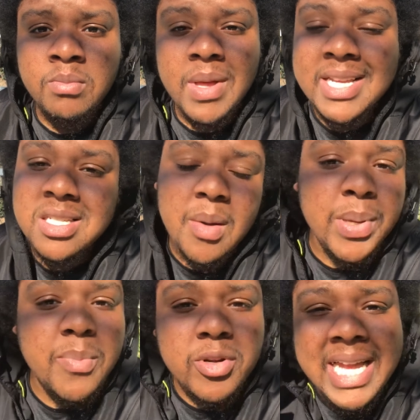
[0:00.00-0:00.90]
And some
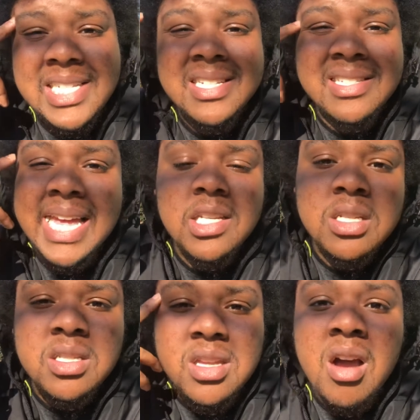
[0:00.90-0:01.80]
people, they just
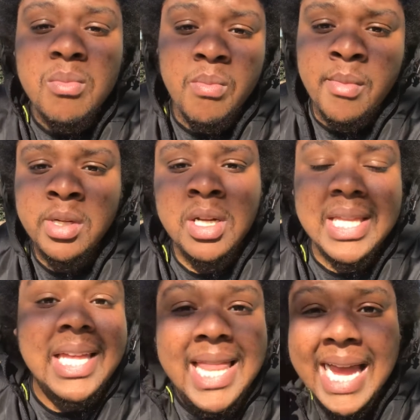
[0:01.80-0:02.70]
dumb.
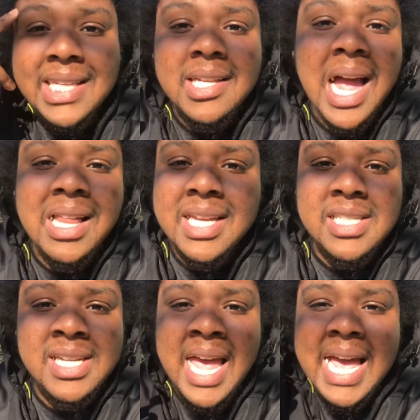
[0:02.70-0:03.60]
They lack the
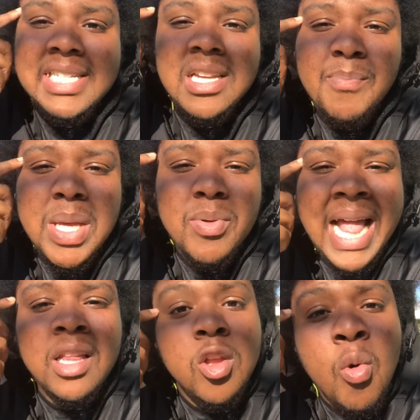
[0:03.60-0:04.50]
knowledge. And some people
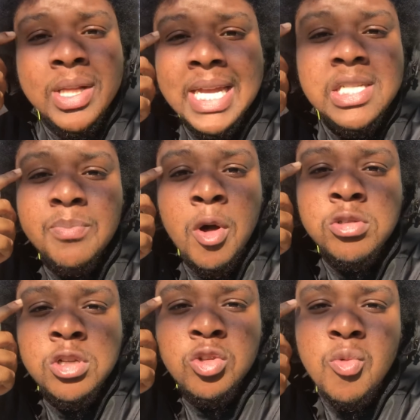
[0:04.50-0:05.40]
that know what they're
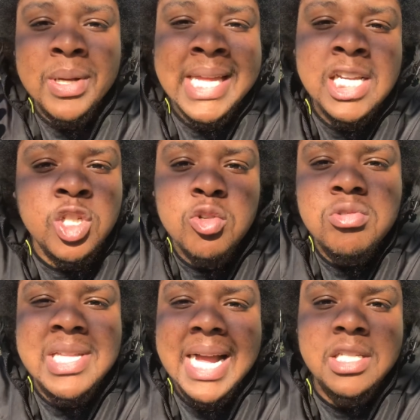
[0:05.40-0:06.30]
supposed to do, but they
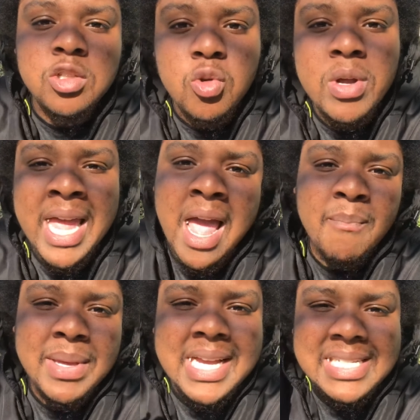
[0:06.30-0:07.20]
choose not to do it
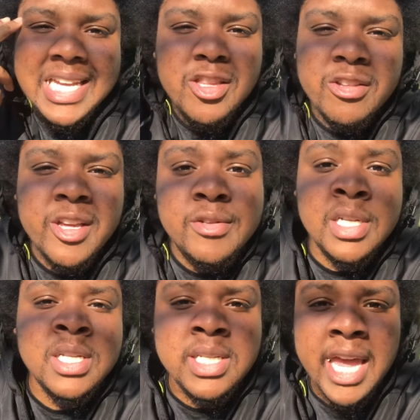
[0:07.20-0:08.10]
because either they're
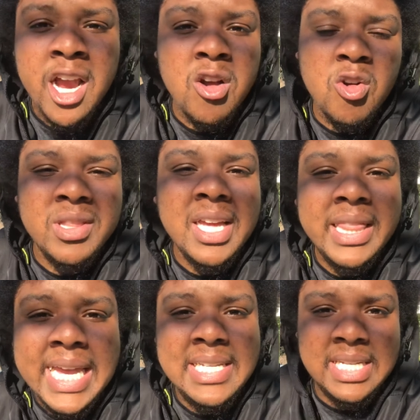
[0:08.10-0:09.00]
just scared or they're
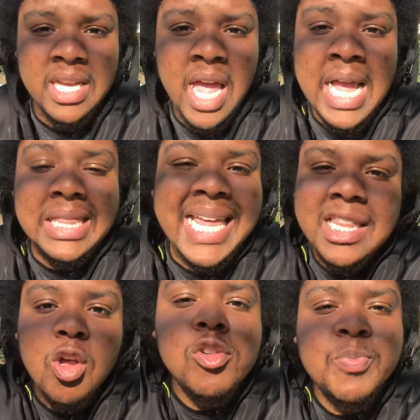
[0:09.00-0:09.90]
lazy.
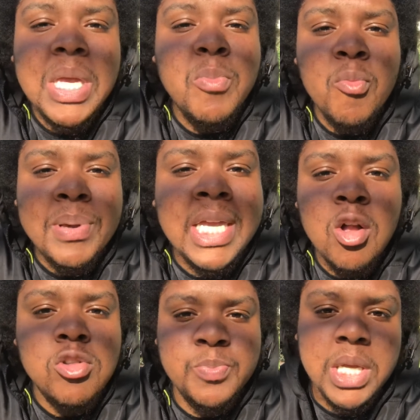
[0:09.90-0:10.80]
Let those people be
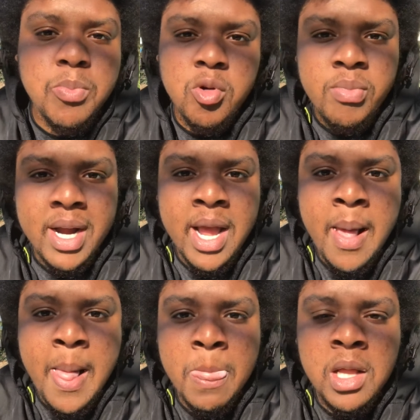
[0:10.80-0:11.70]
those people, bruh.
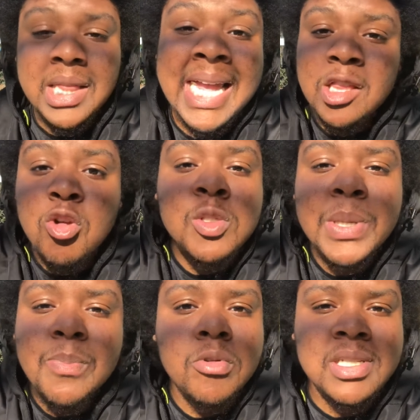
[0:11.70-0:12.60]
Let those
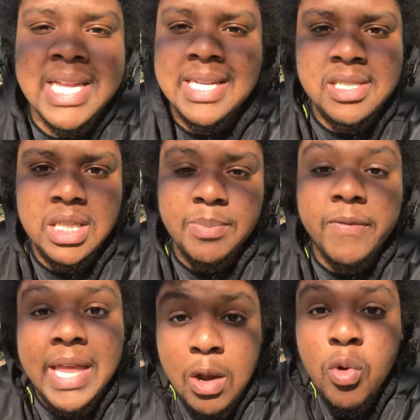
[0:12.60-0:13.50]
people stay asleep.
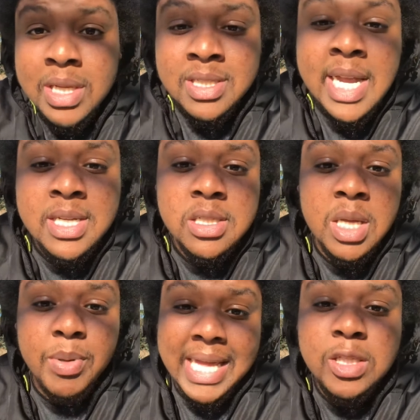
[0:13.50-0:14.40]
If they want to stay
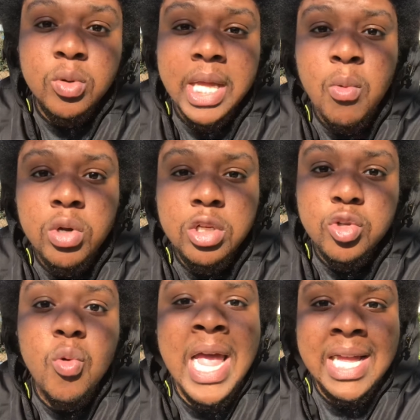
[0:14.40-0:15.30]
asleep and that's what they want to
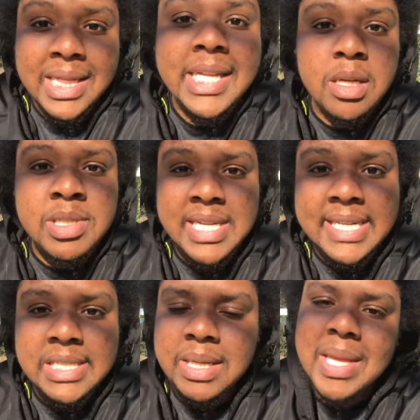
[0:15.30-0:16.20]
do, let them stay
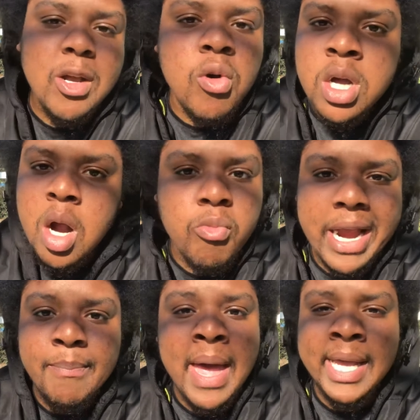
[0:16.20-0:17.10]
asleep. They're going to come
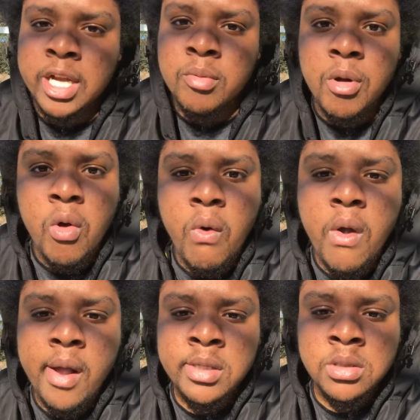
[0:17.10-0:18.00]
right back here, bro.
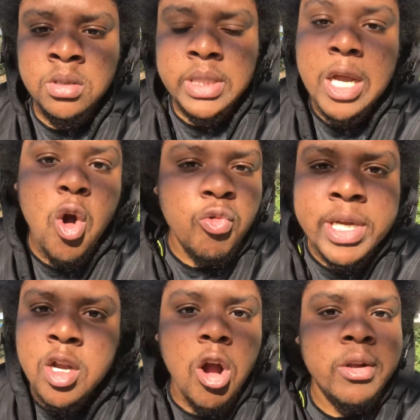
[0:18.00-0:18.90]
They're going to
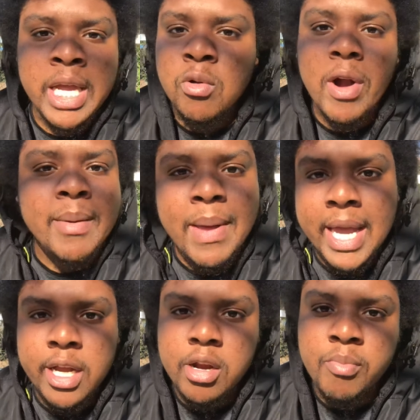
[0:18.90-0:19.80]
reincarnate right
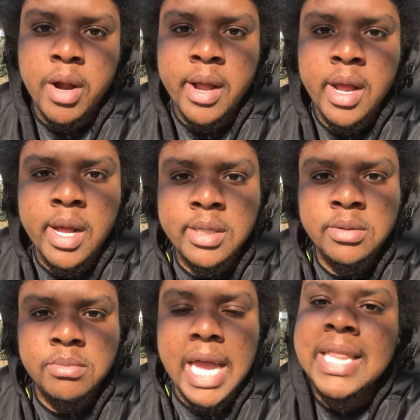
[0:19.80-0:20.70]
back here, bruh.
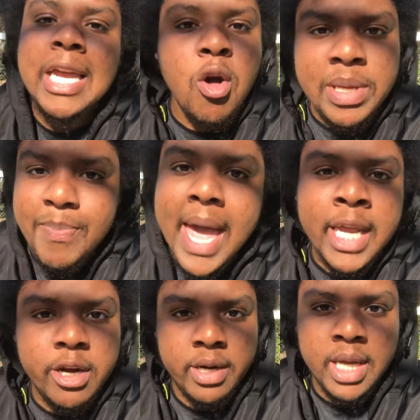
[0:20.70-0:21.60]
And they're going to be
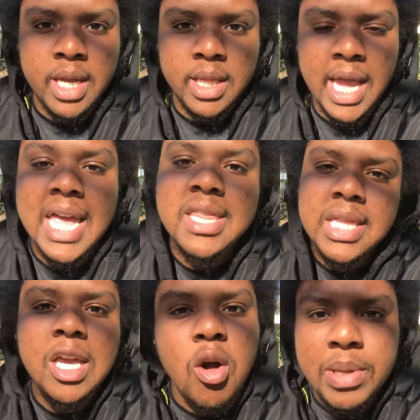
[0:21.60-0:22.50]
back here again. And then
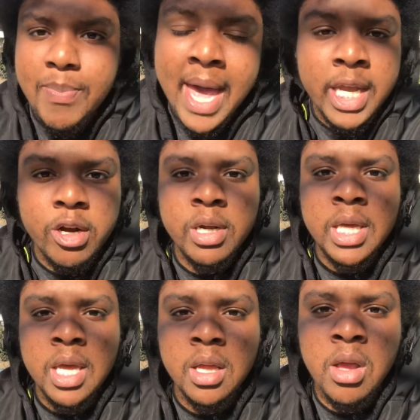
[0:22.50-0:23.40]
they're going to be back here
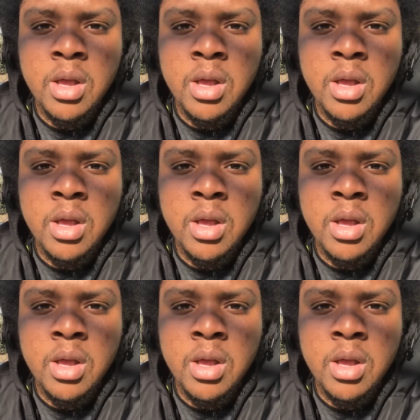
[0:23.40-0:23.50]
again.